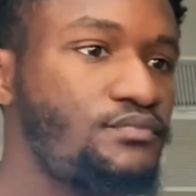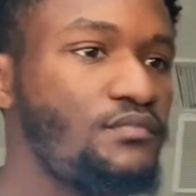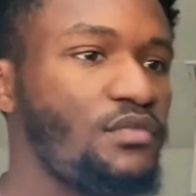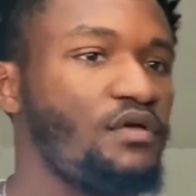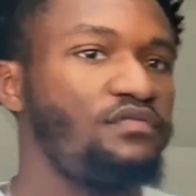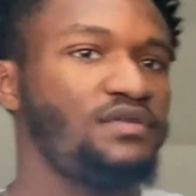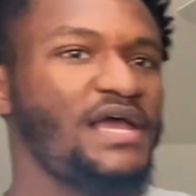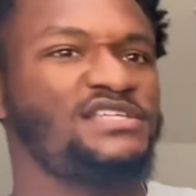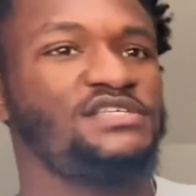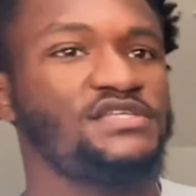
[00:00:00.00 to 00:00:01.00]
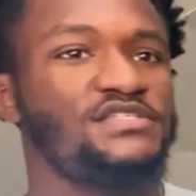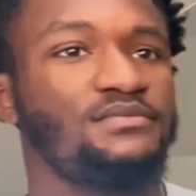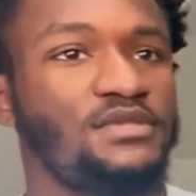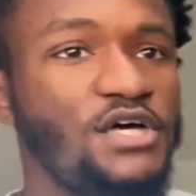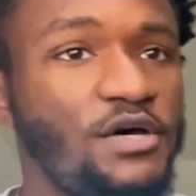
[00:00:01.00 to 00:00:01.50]
Flashgitz
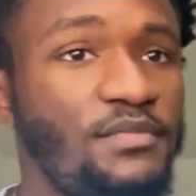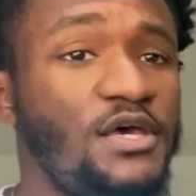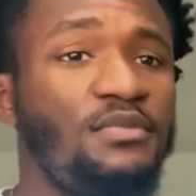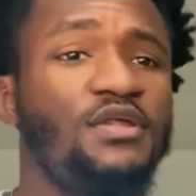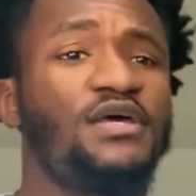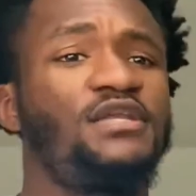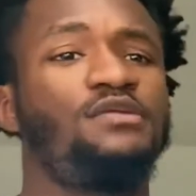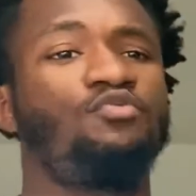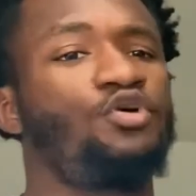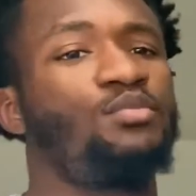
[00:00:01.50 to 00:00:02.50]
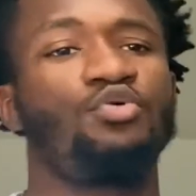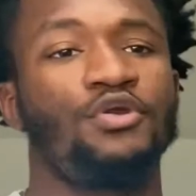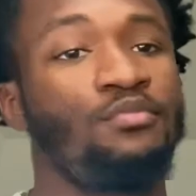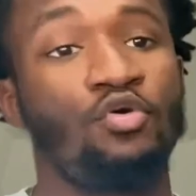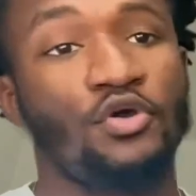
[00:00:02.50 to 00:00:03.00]
some love, man. But look, I need more, I need more, I
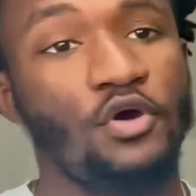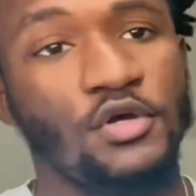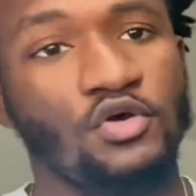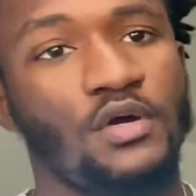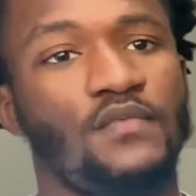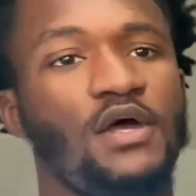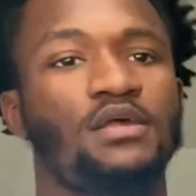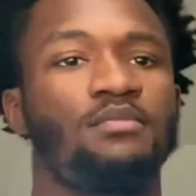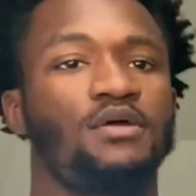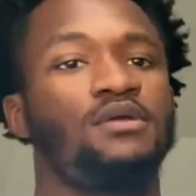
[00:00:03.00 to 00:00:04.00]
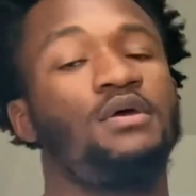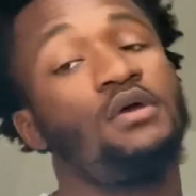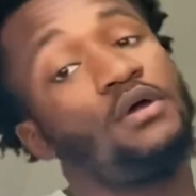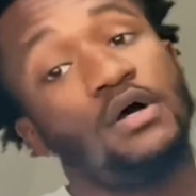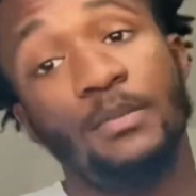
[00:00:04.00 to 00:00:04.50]
need more. You already know I'm rocking, man.
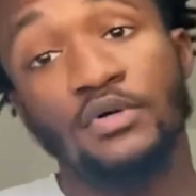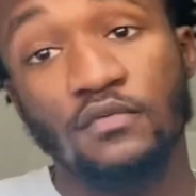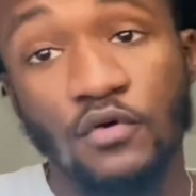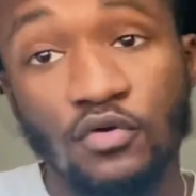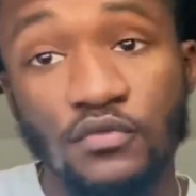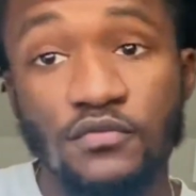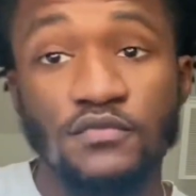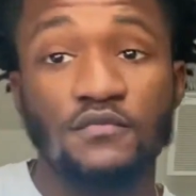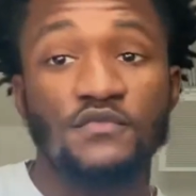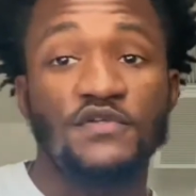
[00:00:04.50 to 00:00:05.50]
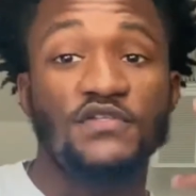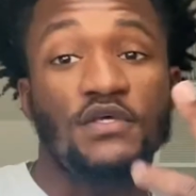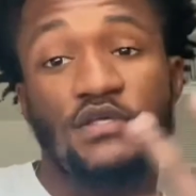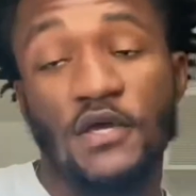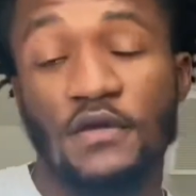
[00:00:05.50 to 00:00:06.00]
I'm on a road to
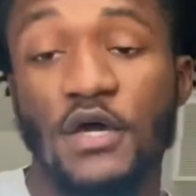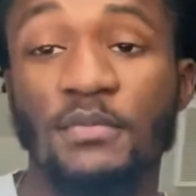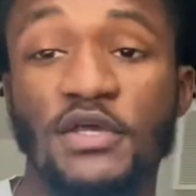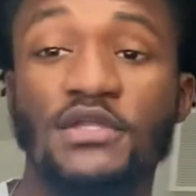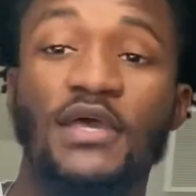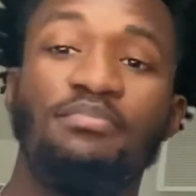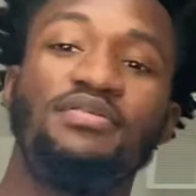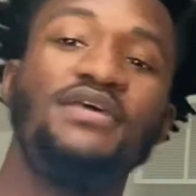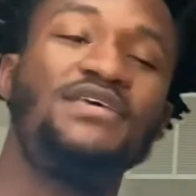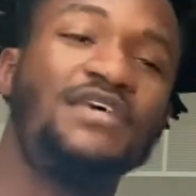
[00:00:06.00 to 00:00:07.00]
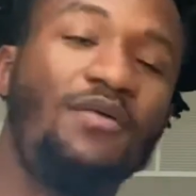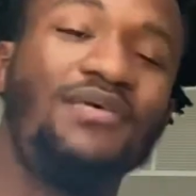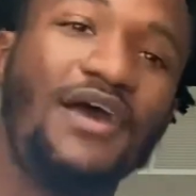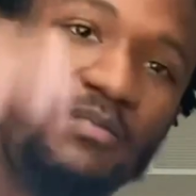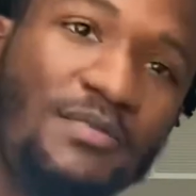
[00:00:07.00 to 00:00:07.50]
10K. Help me get there. Please help me,
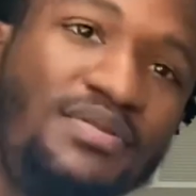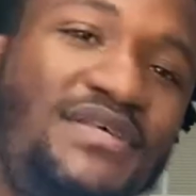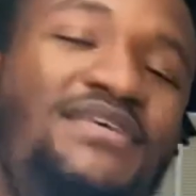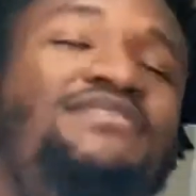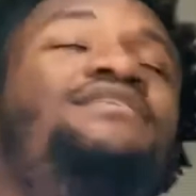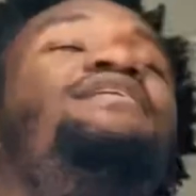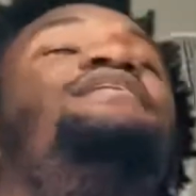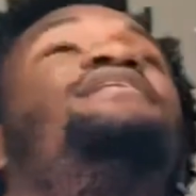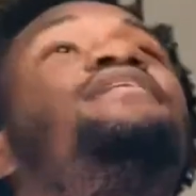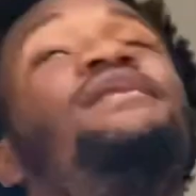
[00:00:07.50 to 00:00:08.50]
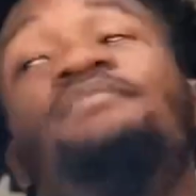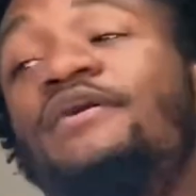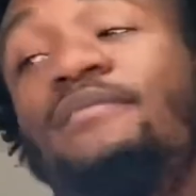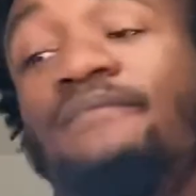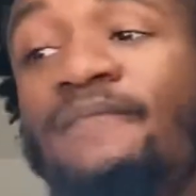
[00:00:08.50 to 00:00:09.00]
help me, please. And hey,
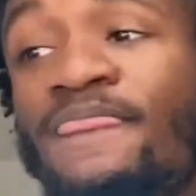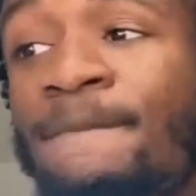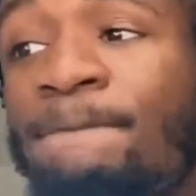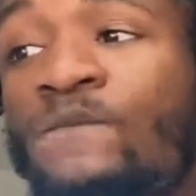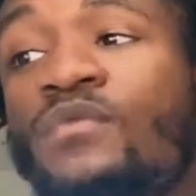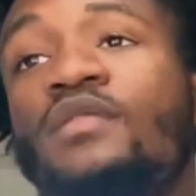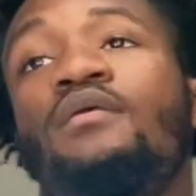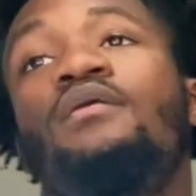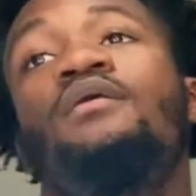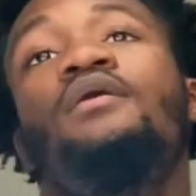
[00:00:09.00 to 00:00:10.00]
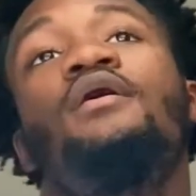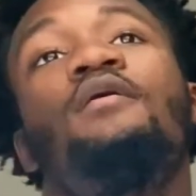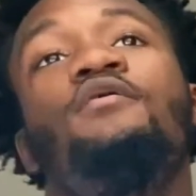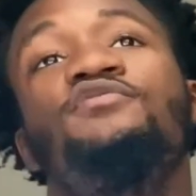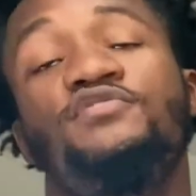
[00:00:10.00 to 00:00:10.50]
man.
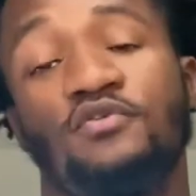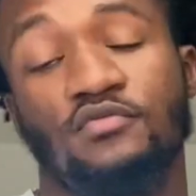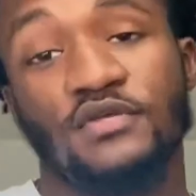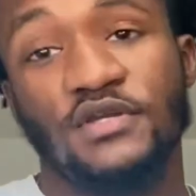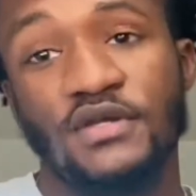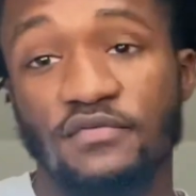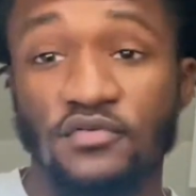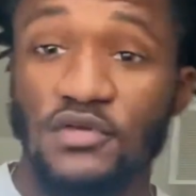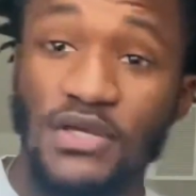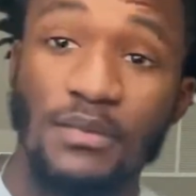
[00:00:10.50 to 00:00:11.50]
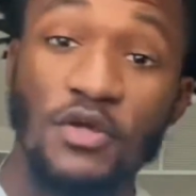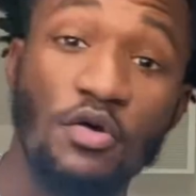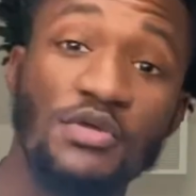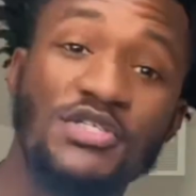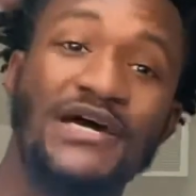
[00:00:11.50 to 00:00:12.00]
Also, getting Duff from the game. They
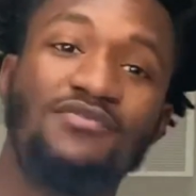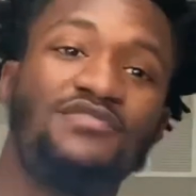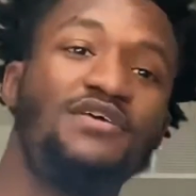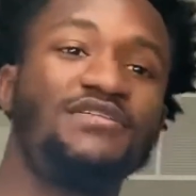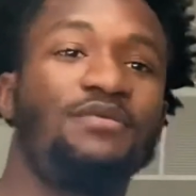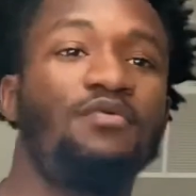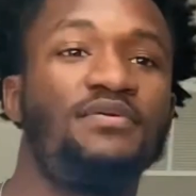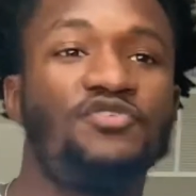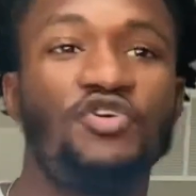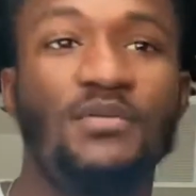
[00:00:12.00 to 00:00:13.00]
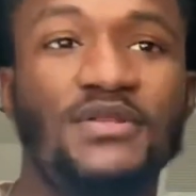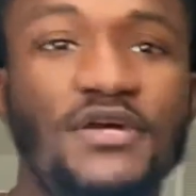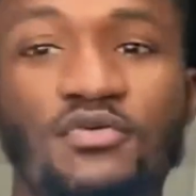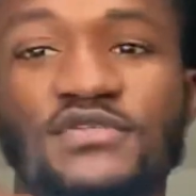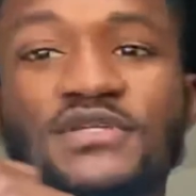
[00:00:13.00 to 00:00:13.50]
call me John Sticks. I'm going to be streaming
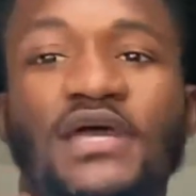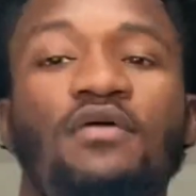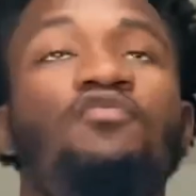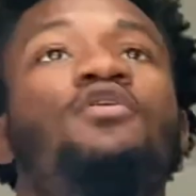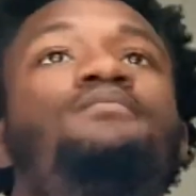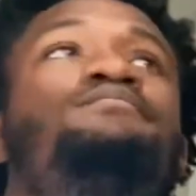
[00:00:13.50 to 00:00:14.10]
later on tonight. Well,